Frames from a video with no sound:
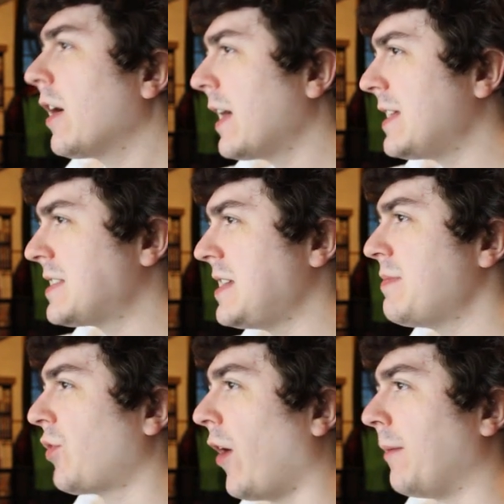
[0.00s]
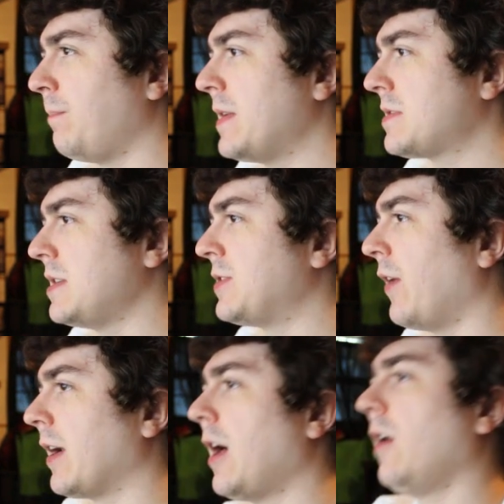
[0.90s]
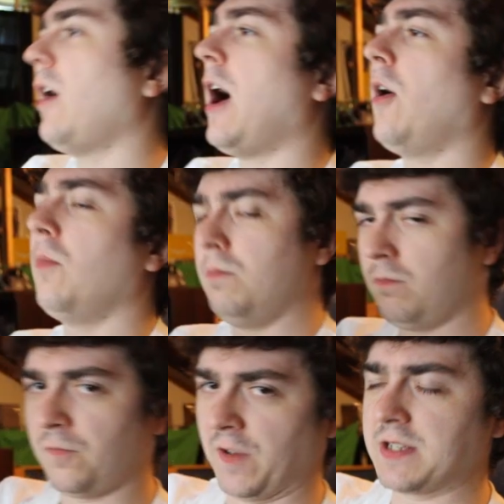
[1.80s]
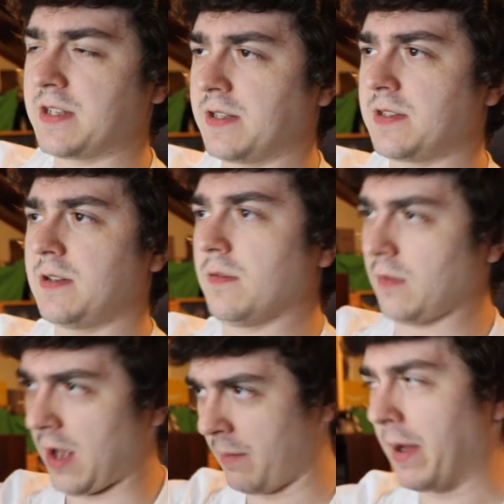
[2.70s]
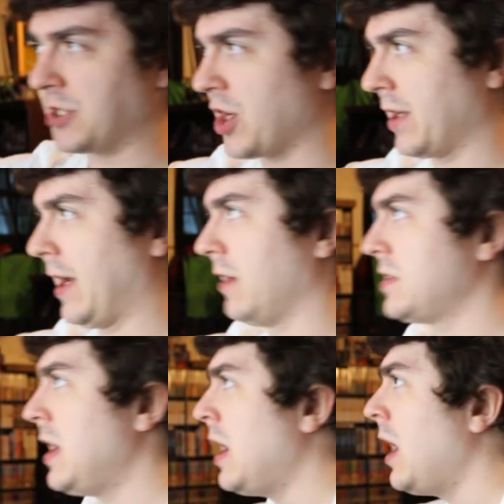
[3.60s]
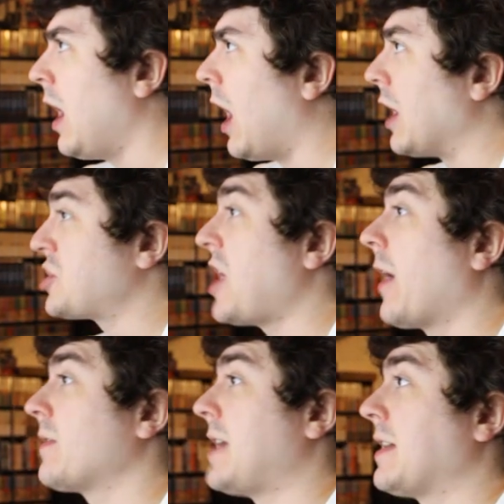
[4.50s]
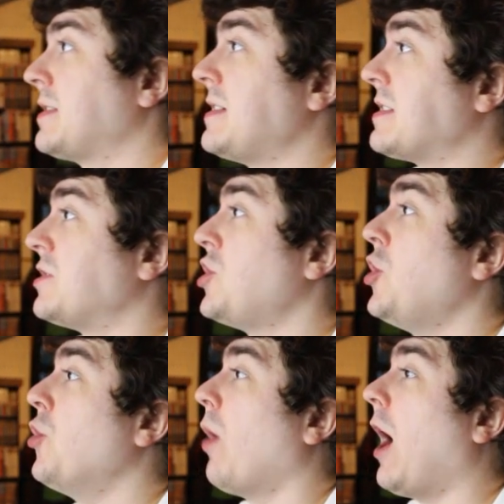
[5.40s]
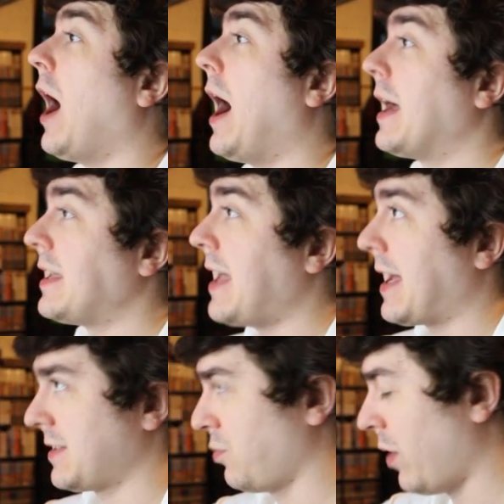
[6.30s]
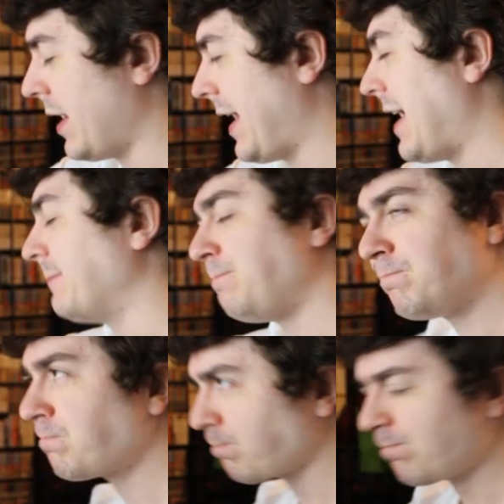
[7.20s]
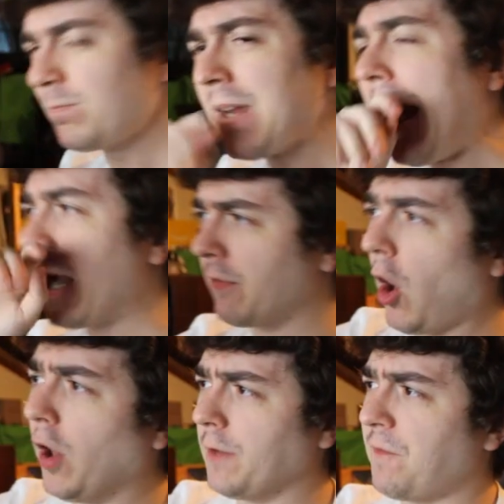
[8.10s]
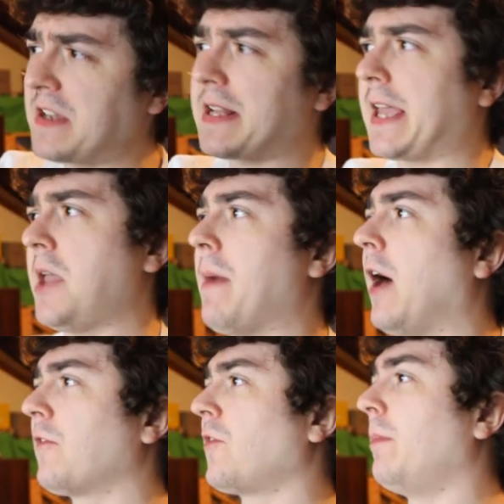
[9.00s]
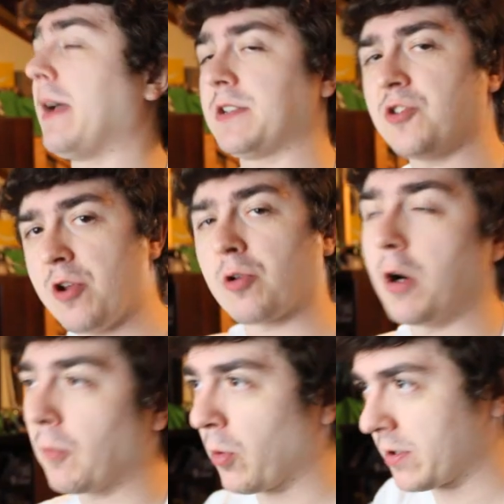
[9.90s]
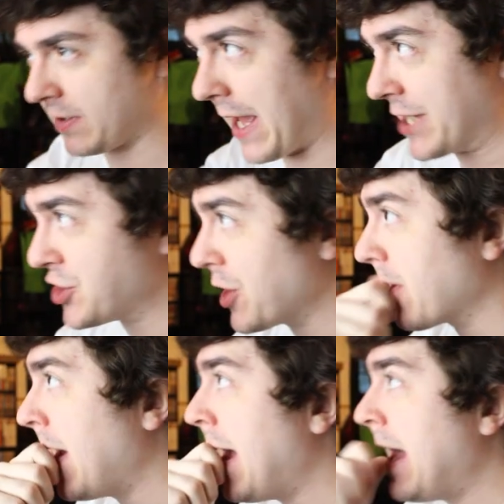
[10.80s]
Yeah, this seems fun. This seems fun. I'll I'll fence it I might check it out. Uh, Shadow's House Season 2. Ah, uh, yes. What a... Out of all the things that came out from, like, Studio Cloverworks last year,